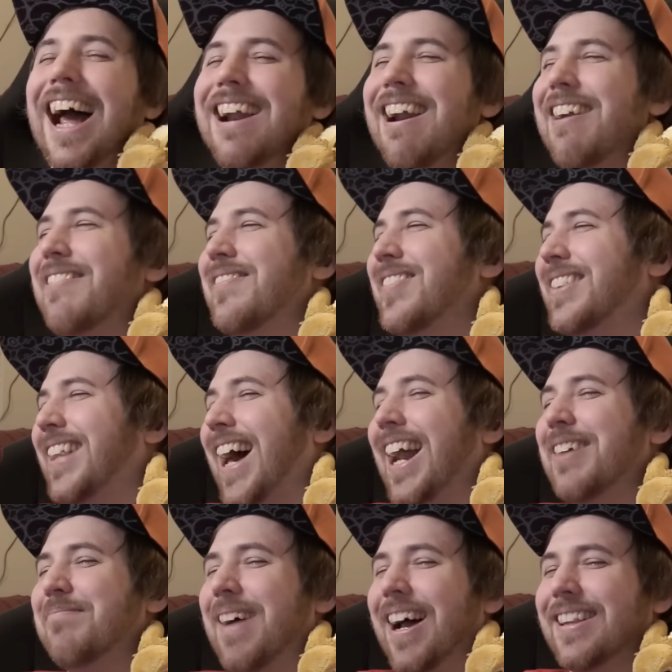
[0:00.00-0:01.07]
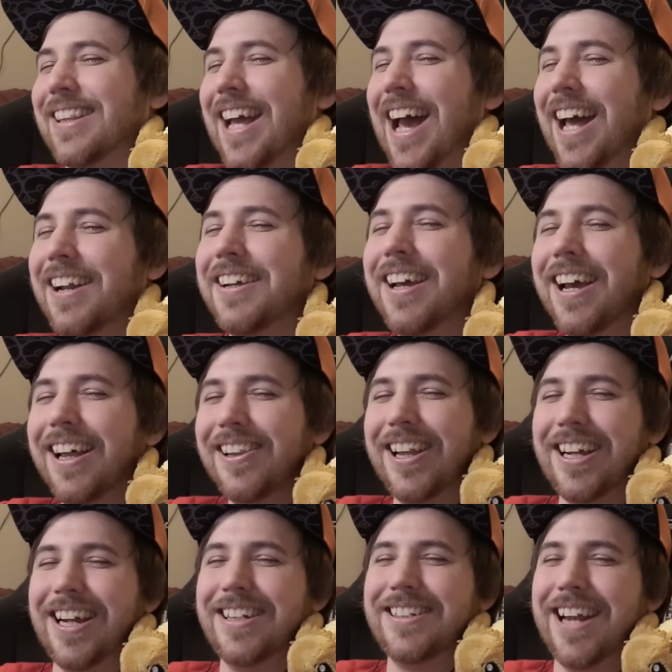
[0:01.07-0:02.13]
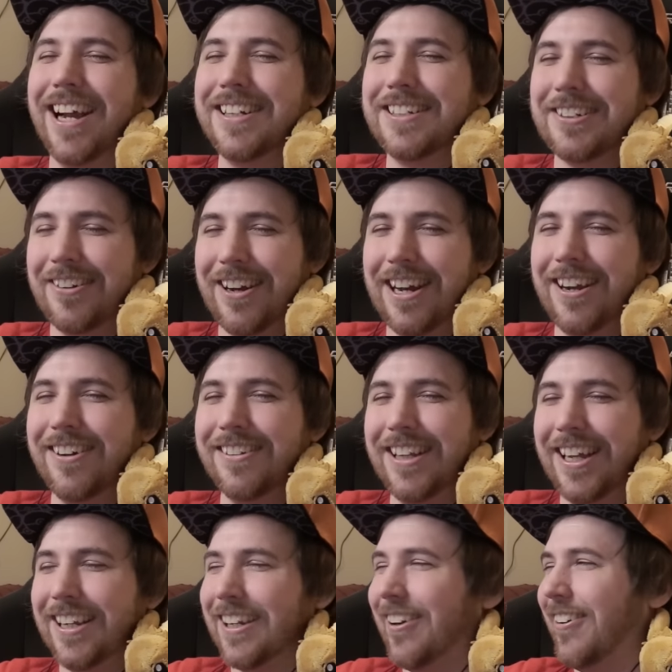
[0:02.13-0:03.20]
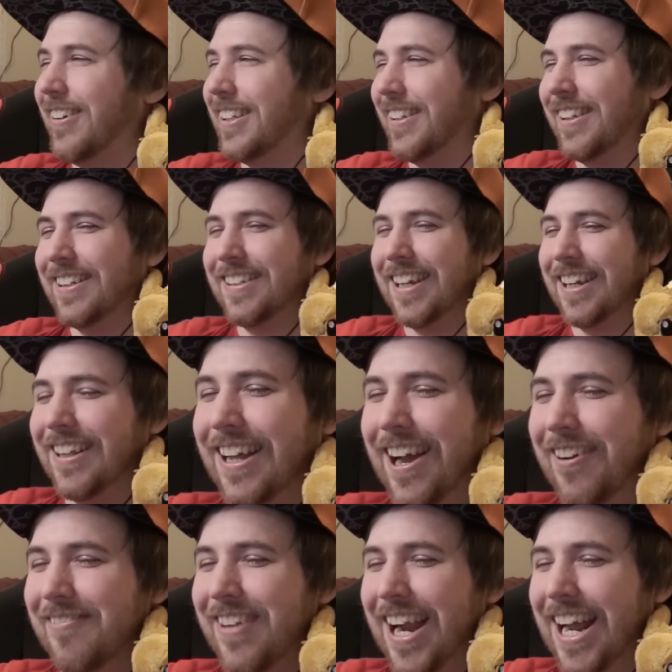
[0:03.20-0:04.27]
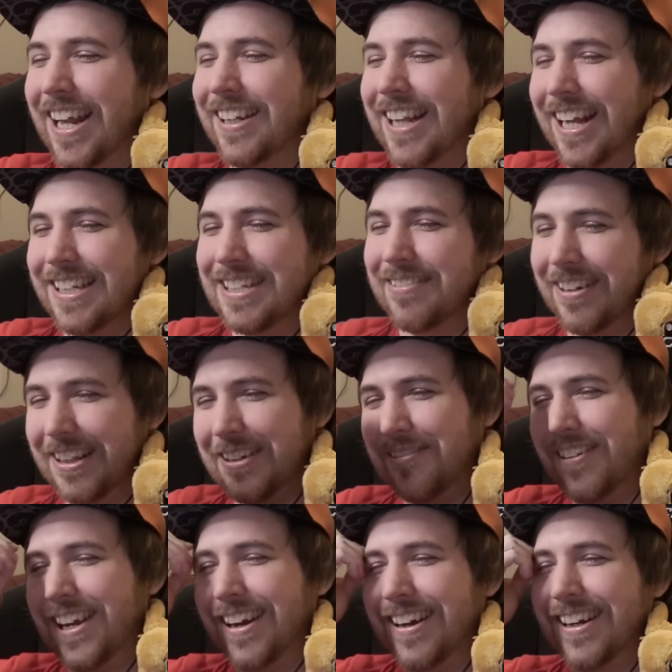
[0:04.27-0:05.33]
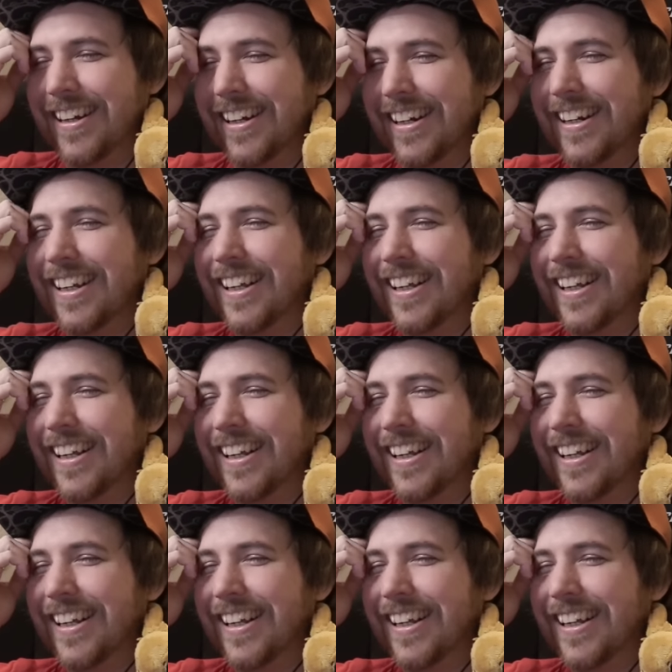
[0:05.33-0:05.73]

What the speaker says: I never even thought about that. Like a Doug trio, like going to the Diglett. Oh, man, that's really weird.